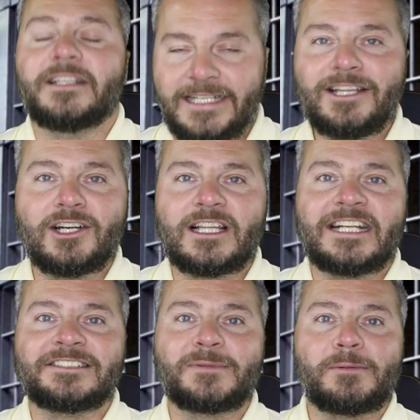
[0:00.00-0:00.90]
that they look
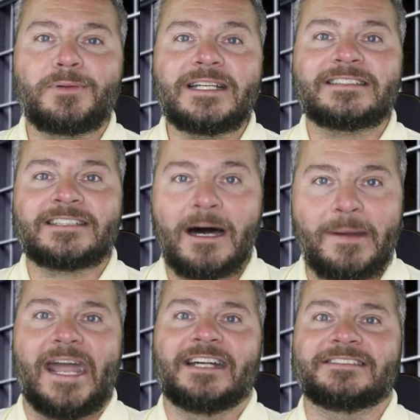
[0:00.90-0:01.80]
like some complete
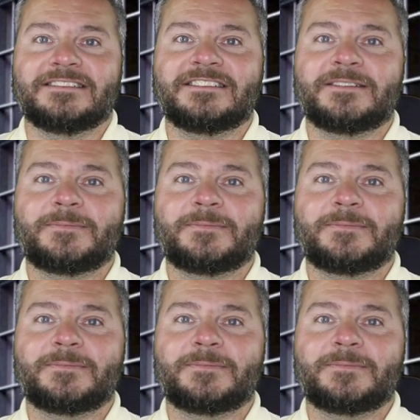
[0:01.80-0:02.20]
dumbasses.